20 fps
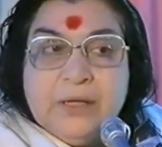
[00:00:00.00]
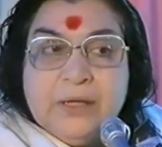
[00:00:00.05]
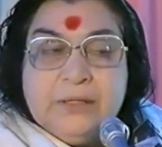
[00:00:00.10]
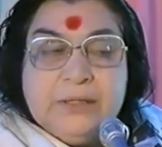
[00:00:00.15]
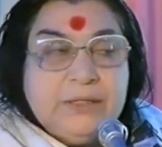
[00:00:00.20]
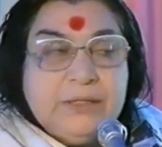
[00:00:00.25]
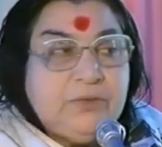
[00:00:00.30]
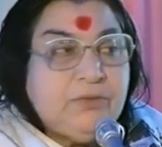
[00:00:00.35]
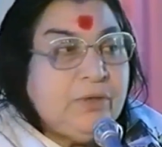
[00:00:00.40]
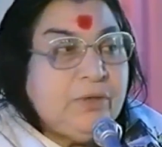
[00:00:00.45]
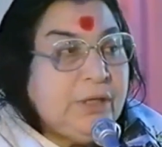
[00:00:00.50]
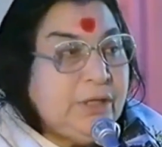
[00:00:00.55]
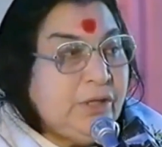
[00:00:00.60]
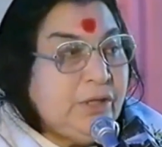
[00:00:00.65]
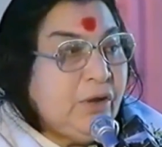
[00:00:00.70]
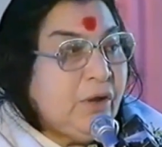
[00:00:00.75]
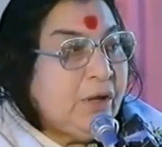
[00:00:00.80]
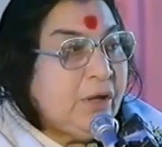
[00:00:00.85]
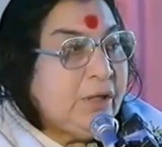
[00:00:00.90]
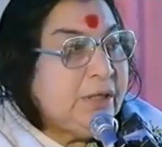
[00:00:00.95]
They should
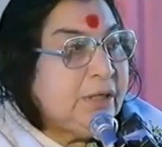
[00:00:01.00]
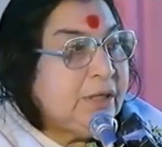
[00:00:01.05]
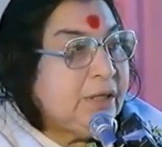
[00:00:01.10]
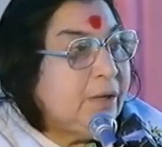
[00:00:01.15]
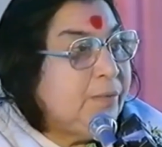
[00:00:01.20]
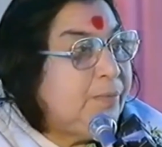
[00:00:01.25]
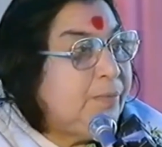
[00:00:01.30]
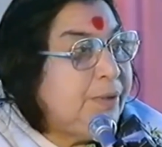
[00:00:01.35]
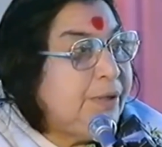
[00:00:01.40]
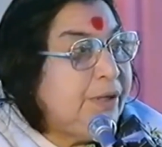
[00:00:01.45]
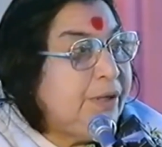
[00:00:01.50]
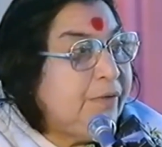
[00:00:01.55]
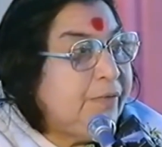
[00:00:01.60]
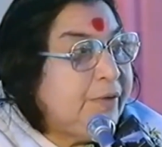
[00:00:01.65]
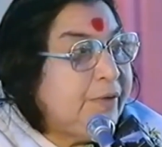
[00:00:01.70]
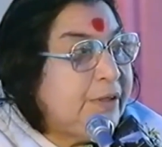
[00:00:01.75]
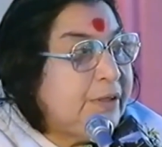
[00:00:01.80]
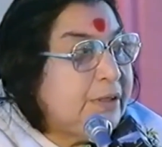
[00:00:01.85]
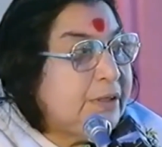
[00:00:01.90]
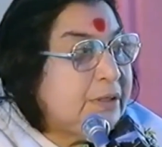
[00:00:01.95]
enjoy the company of
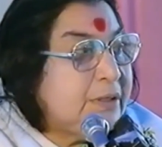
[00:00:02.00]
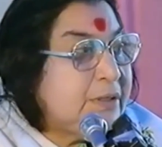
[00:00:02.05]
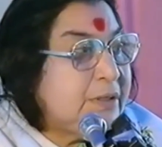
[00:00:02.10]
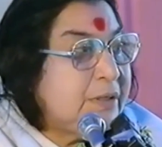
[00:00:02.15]
others,